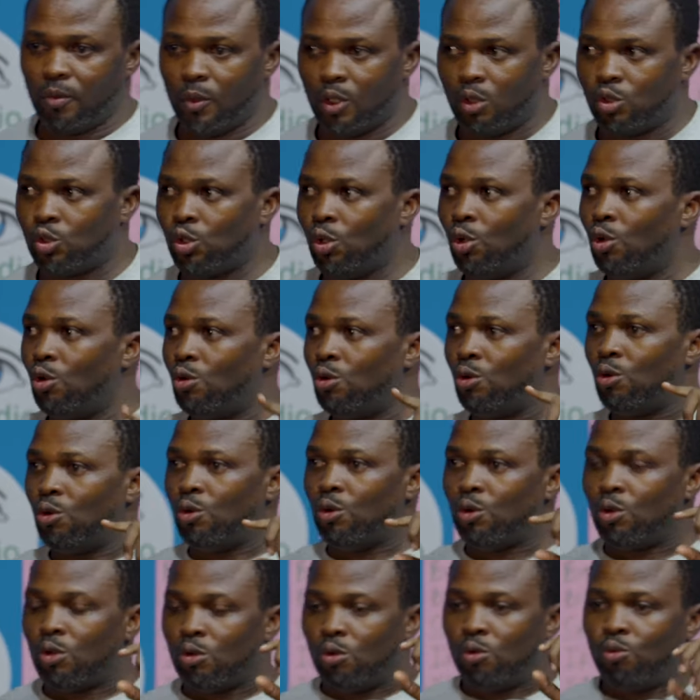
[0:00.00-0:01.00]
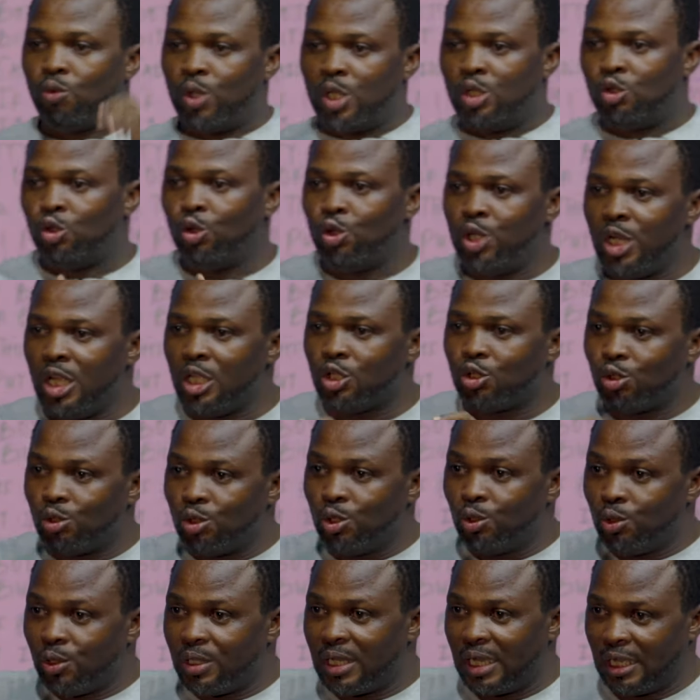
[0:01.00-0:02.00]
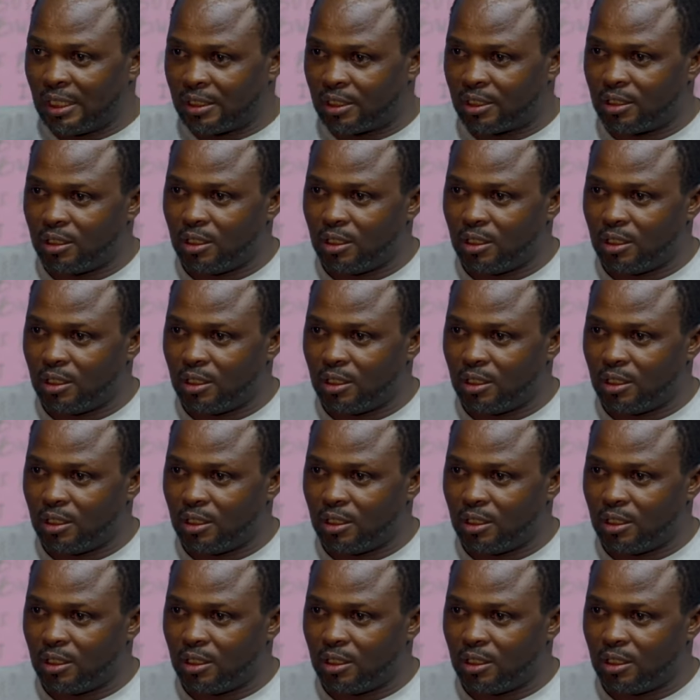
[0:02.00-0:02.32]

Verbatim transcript: So we, you need to do that.